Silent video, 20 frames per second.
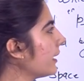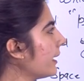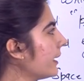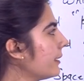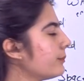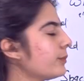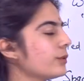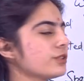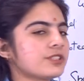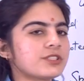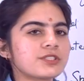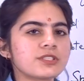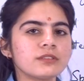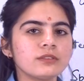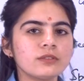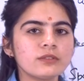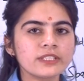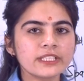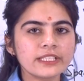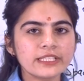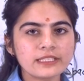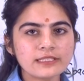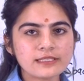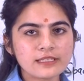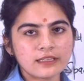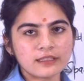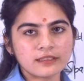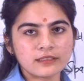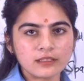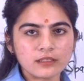and position coordinates
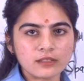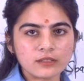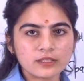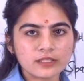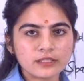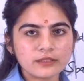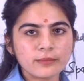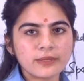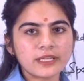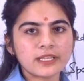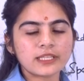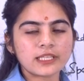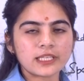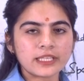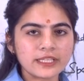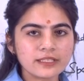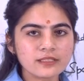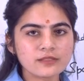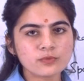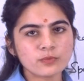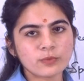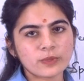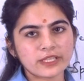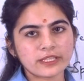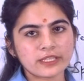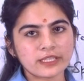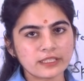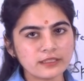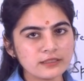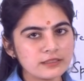are denoted by X,
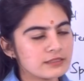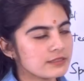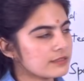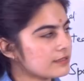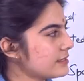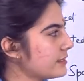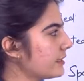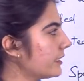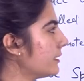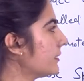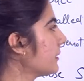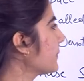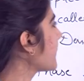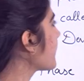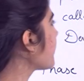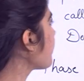Y, and Z.